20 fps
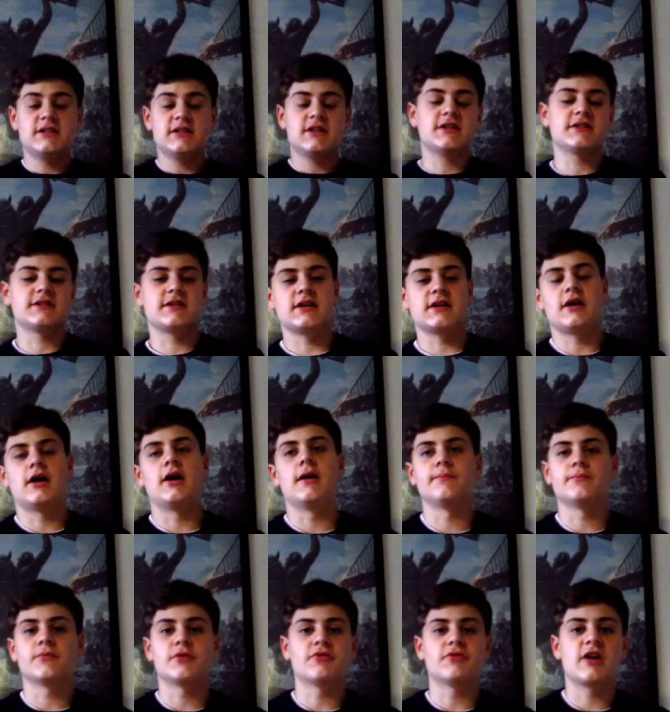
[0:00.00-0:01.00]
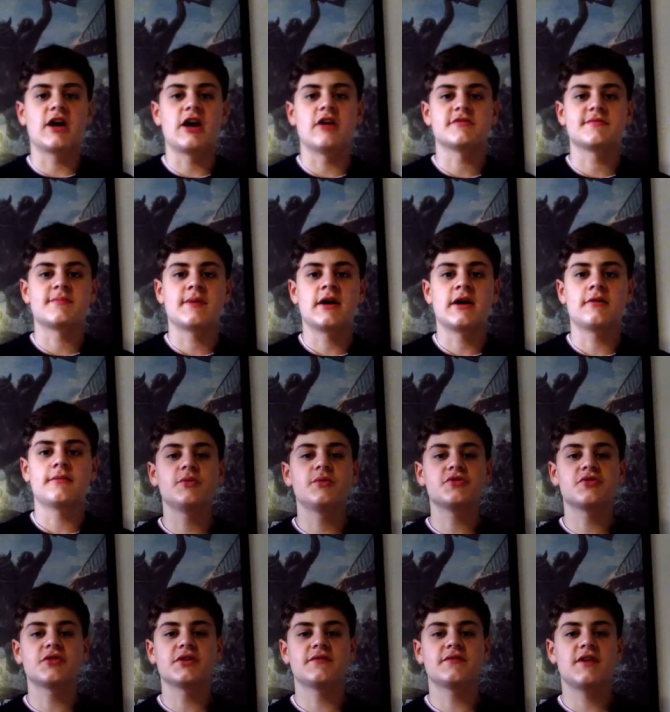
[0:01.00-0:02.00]
because it really helps me out. If you
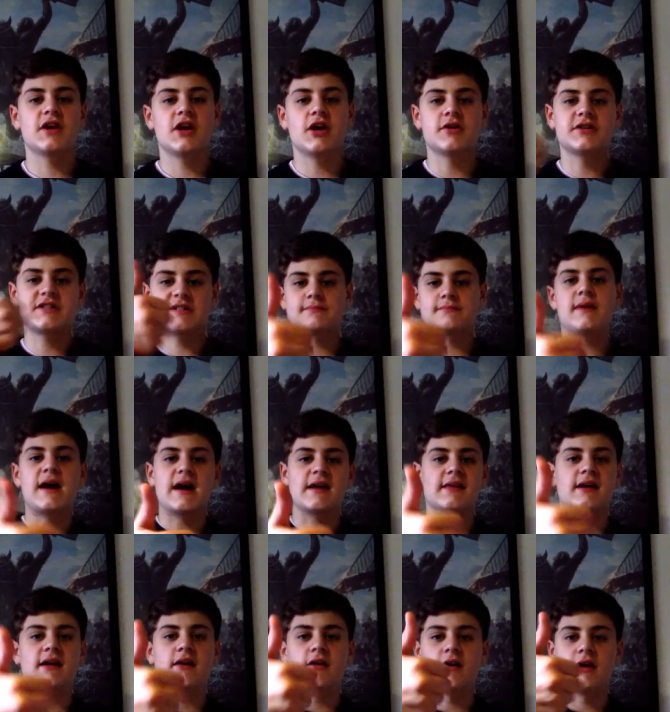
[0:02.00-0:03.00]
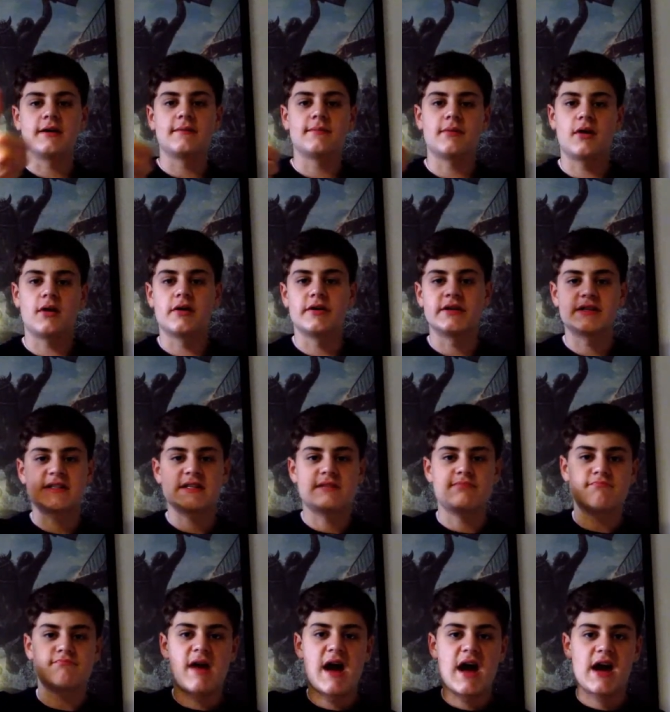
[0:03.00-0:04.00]
enjoyed the video, smack that like button,
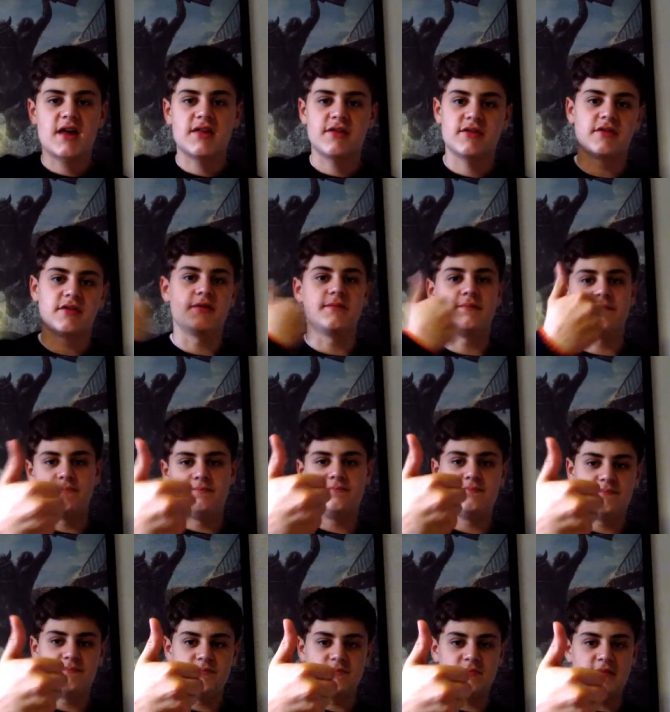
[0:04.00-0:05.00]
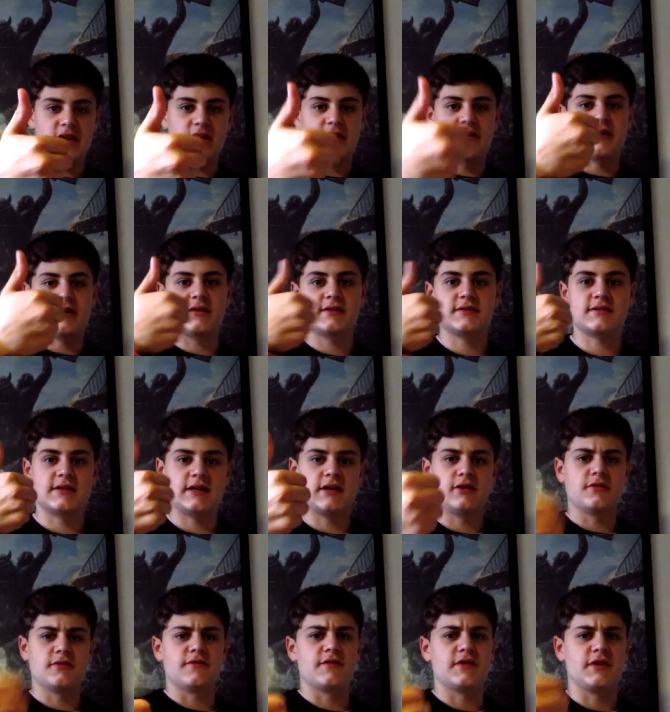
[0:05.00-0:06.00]
smack the likes
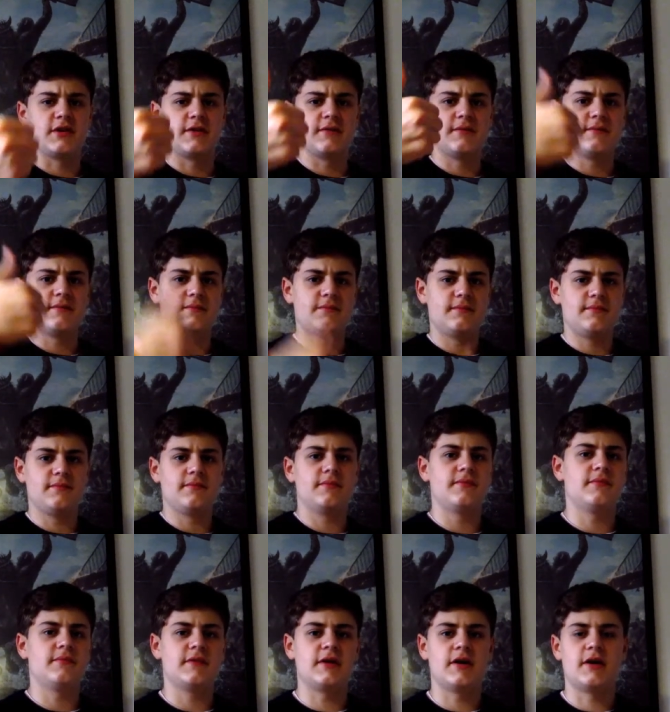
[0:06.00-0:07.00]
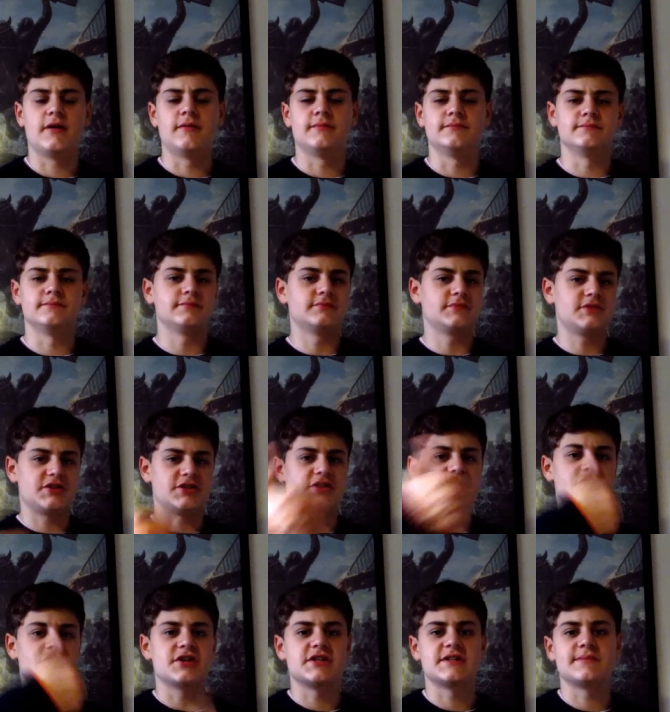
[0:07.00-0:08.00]
out of it to
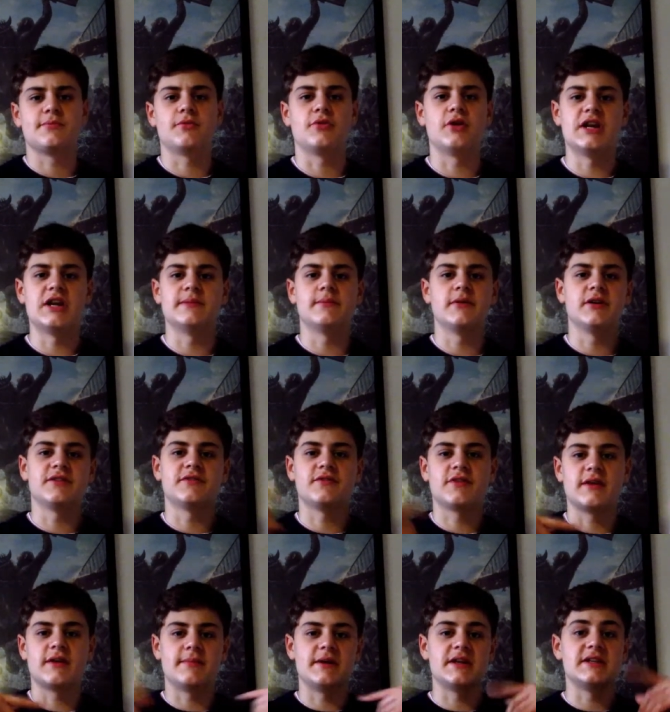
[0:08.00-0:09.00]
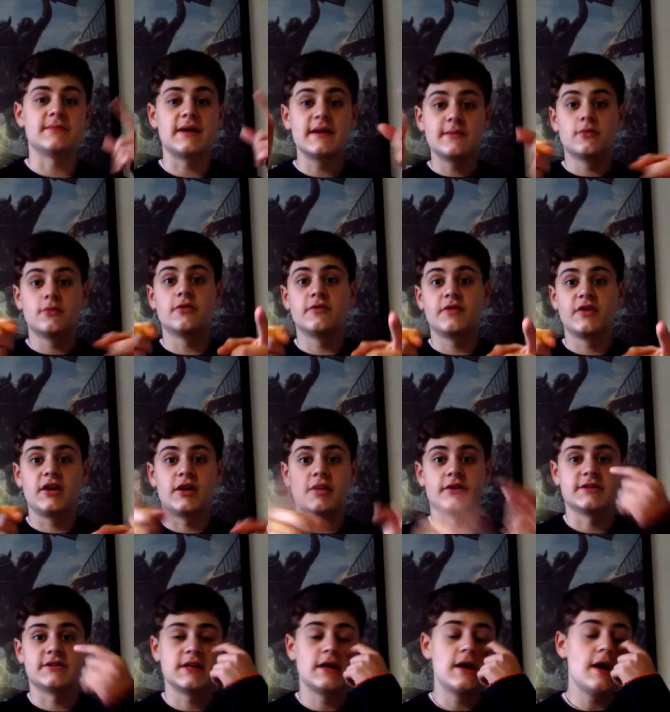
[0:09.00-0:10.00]
show your support and to motivate me to make more
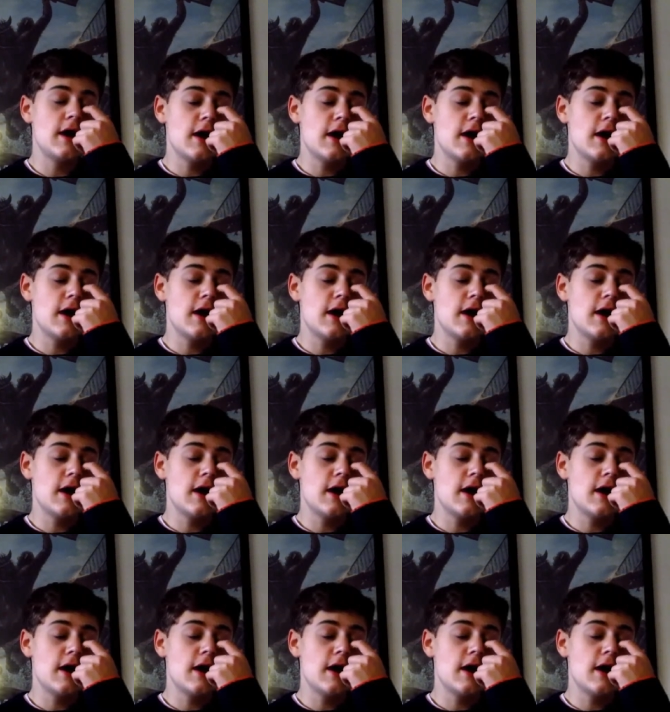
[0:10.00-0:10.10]
videos.